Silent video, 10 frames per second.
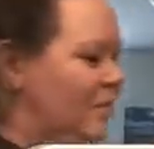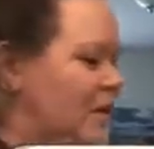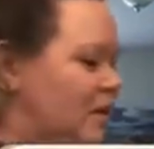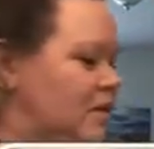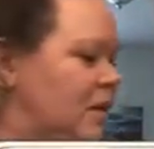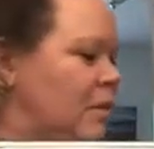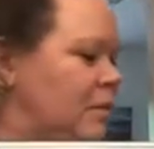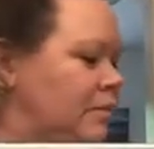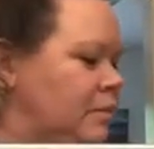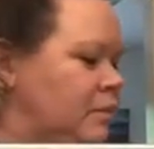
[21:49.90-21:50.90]
So
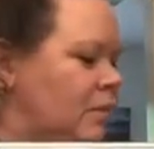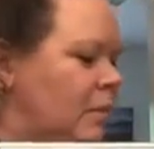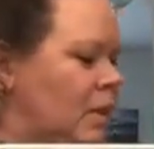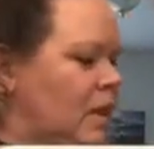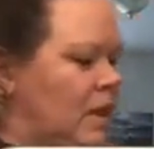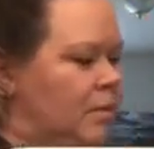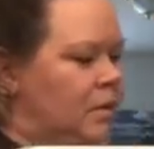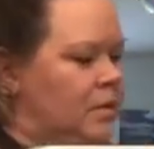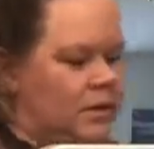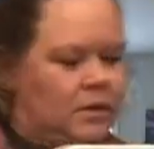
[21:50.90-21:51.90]
I'm
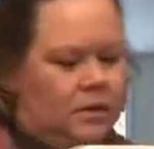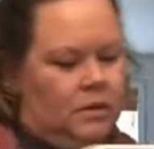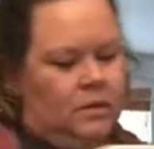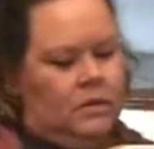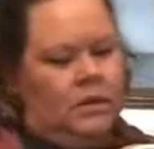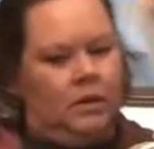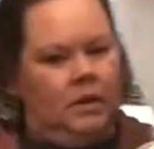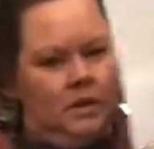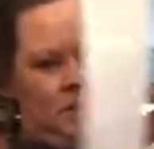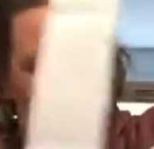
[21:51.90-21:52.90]
going to
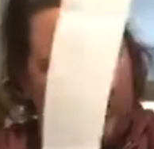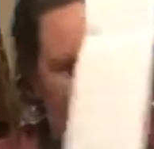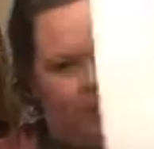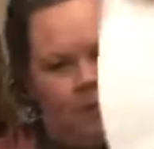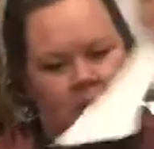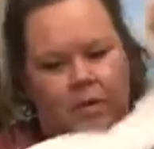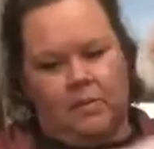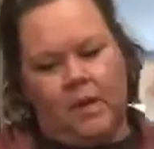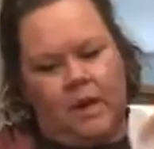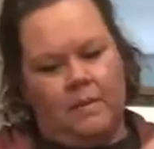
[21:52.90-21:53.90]
take a piece of my
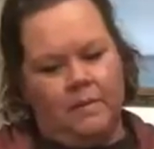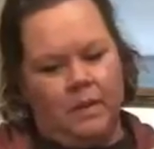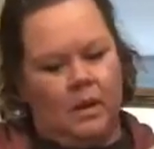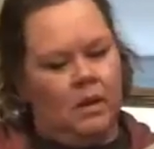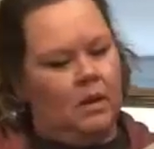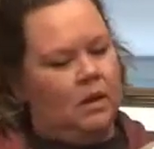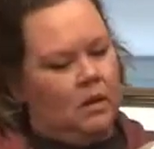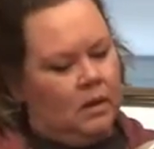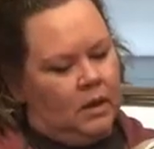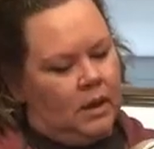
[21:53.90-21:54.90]
white,
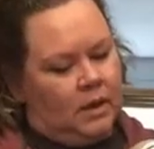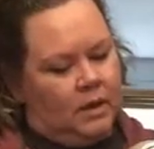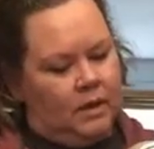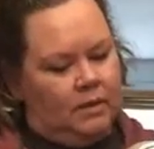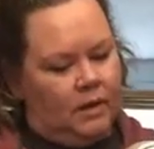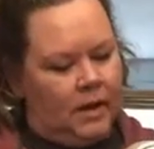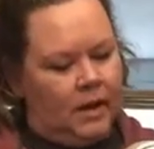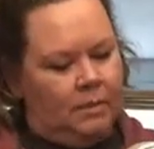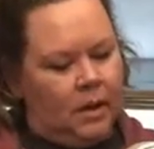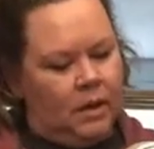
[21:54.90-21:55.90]
kind of
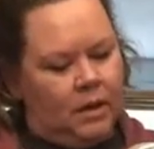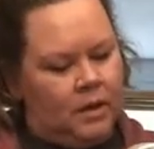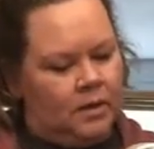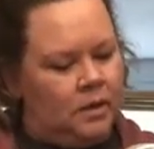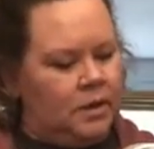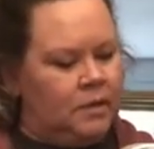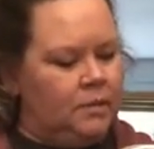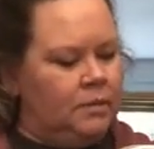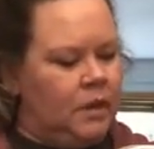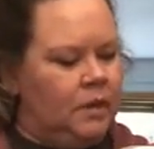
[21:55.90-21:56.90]
eyeball it so that it's
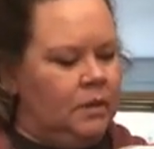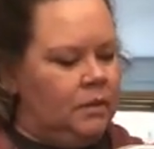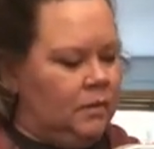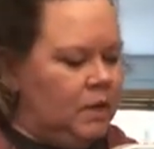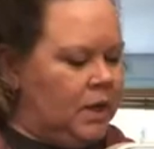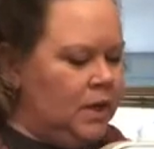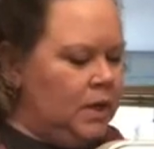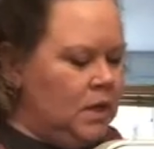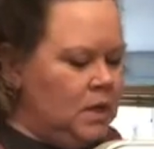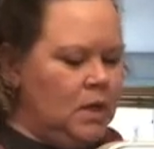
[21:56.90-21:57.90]
bigger than what I
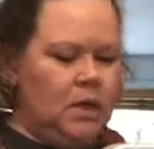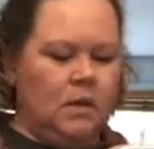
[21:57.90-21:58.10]
need.